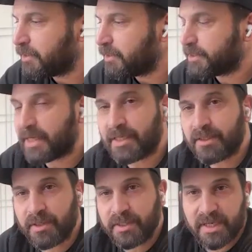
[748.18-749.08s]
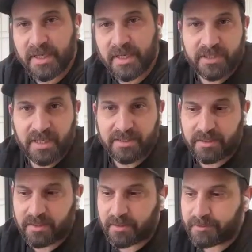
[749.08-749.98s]
sector in the
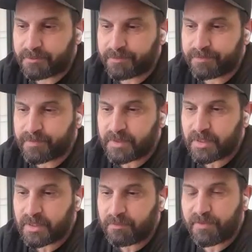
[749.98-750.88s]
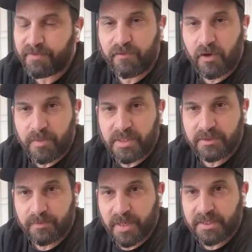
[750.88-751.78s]
advertising,
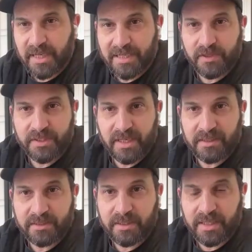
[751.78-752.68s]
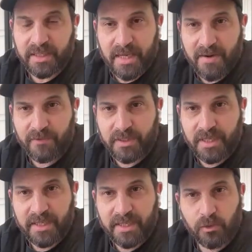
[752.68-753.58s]
performance-based advertising, at the end of
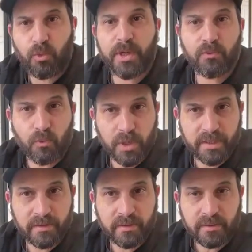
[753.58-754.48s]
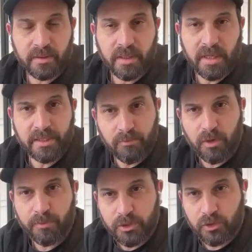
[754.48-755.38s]
the day, it's a win-win. And the
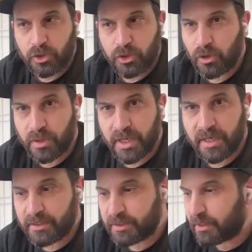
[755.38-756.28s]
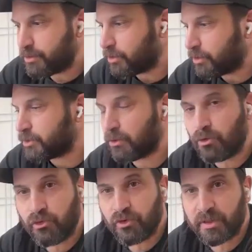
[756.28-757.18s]
moment you showcase that your
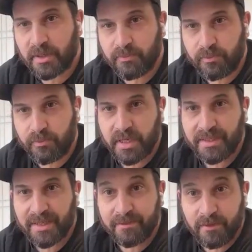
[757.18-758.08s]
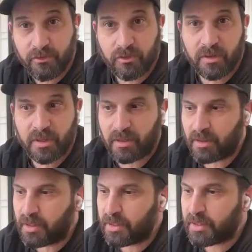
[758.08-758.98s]
solution can bring in additional,
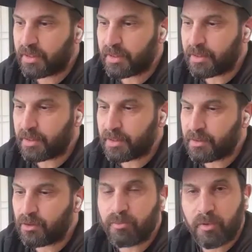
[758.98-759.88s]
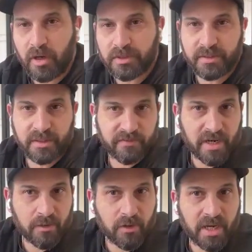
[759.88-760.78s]
positive
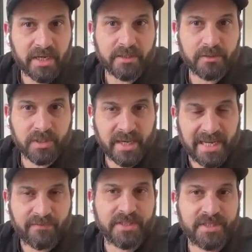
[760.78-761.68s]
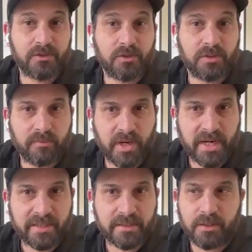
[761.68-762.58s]
ROI to the advertiser, to the
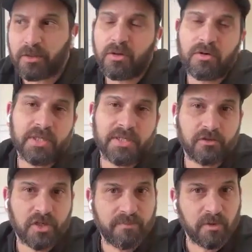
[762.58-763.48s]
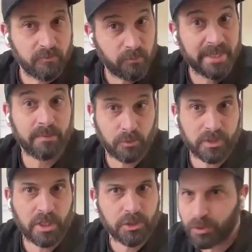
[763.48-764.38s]
brands, not only in the shape of brand
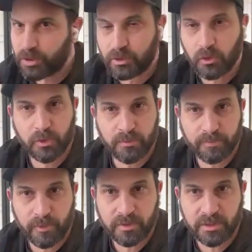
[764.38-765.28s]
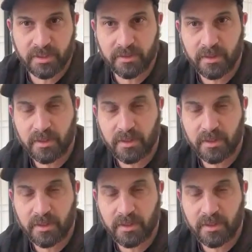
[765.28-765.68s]
reputation, which is super important,